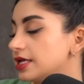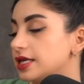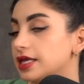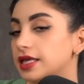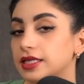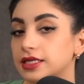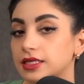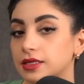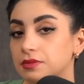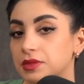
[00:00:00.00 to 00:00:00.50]

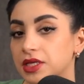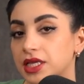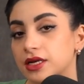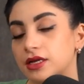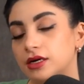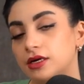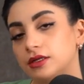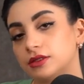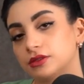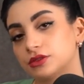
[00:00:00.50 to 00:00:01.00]
In the
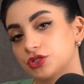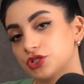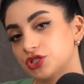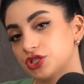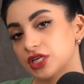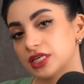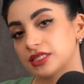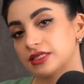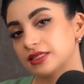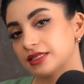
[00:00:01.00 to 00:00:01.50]
middle,
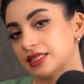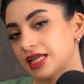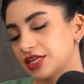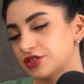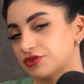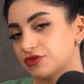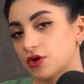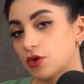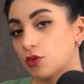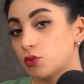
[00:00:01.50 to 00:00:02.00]
just
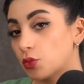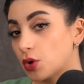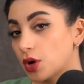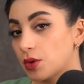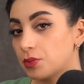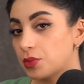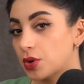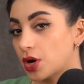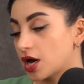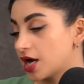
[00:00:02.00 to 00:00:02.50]
attached from
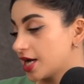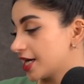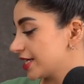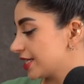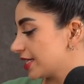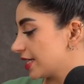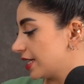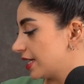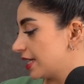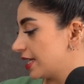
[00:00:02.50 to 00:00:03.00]
one
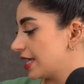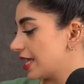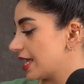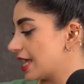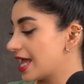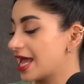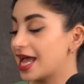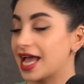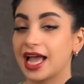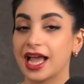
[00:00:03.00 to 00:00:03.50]
part,
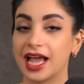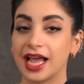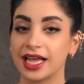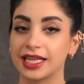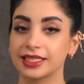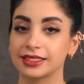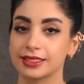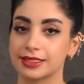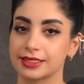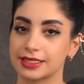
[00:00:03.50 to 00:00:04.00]

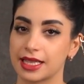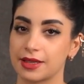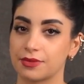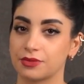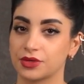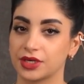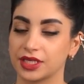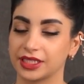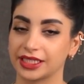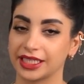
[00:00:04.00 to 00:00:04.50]
and
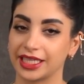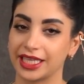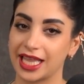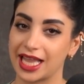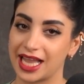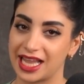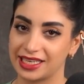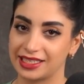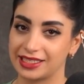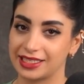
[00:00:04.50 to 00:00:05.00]
separately
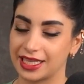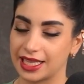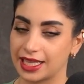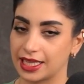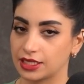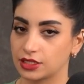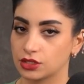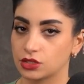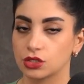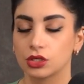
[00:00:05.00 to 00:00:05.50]
at the
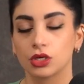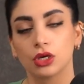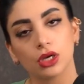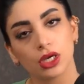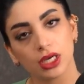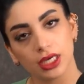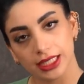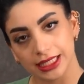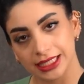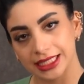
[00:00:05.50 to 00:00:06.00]
end.
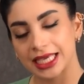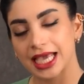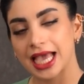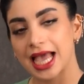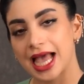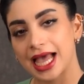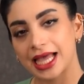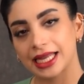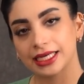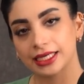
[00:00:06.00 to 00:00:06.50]
It
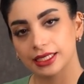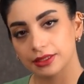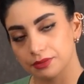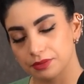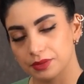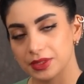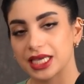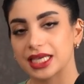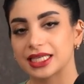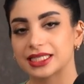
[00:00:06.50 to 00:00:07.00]
can
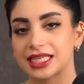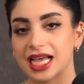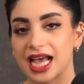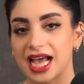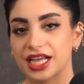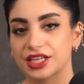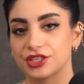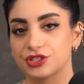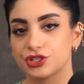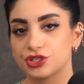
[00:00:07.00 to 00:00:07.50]
be
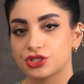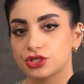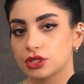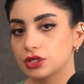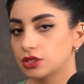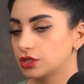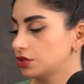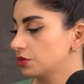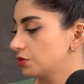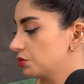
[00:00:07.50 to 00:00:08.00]
attached,
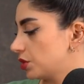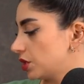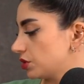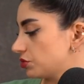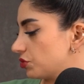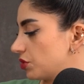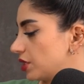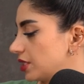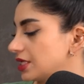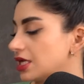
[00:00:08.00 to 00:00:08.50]
but
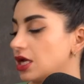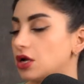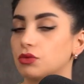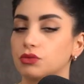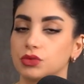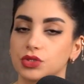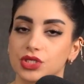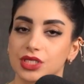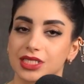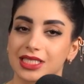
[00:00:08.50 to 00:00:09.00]
right now
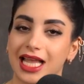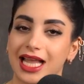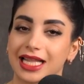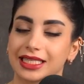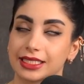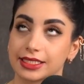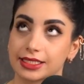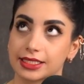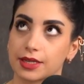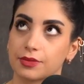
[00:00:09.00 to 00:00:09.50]
we just had
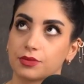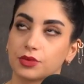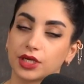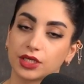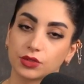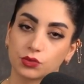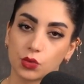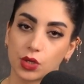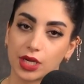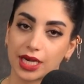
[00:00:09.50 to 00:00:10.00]
the
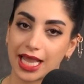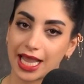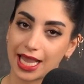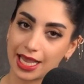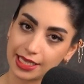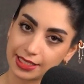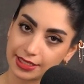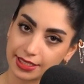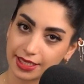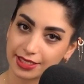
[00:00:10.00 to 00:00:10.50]
separate one
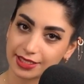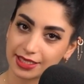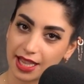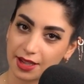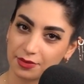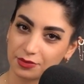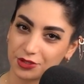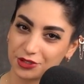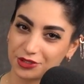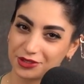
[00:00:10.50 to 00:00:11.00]
as
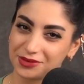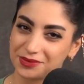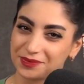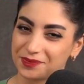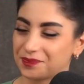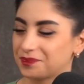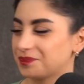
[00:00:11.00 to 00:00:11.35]
example.